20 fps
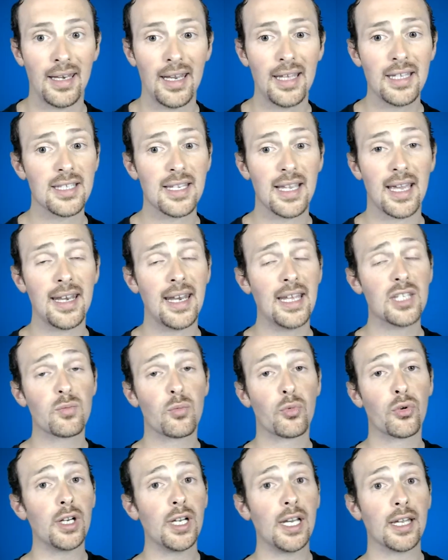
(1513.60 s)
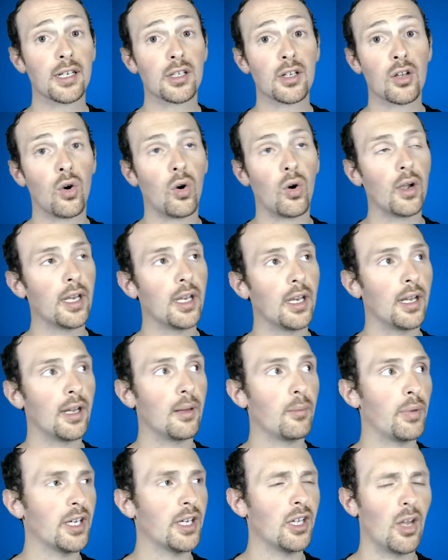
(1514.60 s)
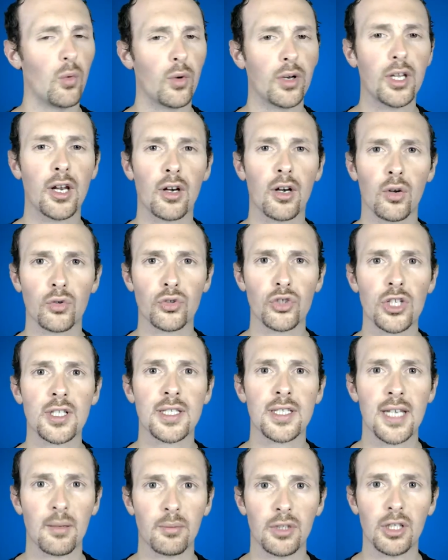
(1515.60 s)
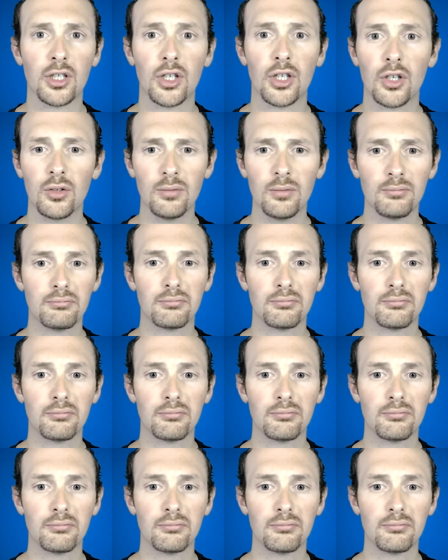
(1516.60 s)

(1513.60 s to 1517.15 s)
that's brilliant going in particular when you're launching something new,